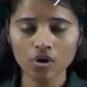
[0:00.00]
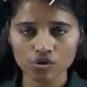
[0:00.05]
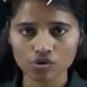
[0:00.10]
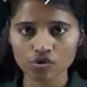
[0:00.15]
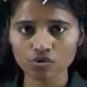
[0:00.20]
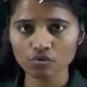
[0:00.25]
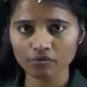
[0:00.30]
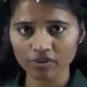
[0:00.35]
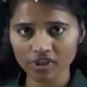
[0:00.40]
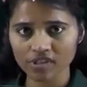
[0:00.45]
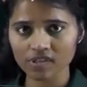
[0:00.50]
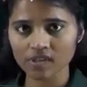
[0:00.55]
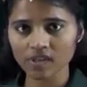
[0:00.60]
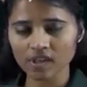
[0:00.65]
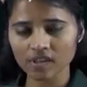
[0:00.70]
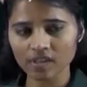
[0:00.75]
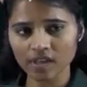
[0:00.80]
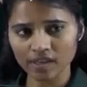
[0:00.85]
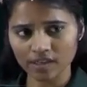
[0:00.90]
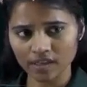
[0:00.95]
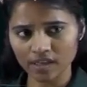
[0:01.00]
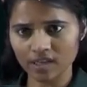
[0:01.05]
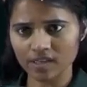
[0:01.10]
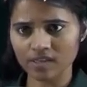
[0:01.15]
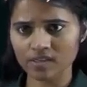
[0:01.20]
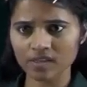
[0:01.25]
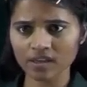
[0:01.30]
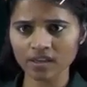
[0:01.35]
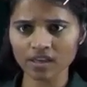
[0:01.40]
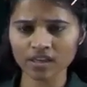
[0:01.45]
So, we see that
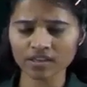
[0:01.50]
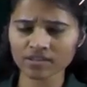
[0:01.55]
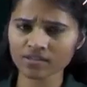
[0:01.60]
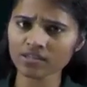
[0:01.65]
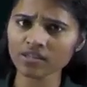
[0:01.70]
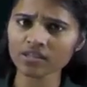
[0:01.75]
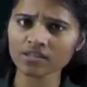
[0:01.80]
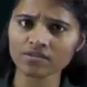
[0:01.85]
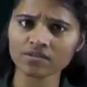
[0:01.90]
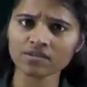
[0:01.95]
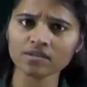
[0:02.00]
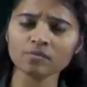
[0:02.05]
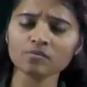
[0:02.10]
yes, there exists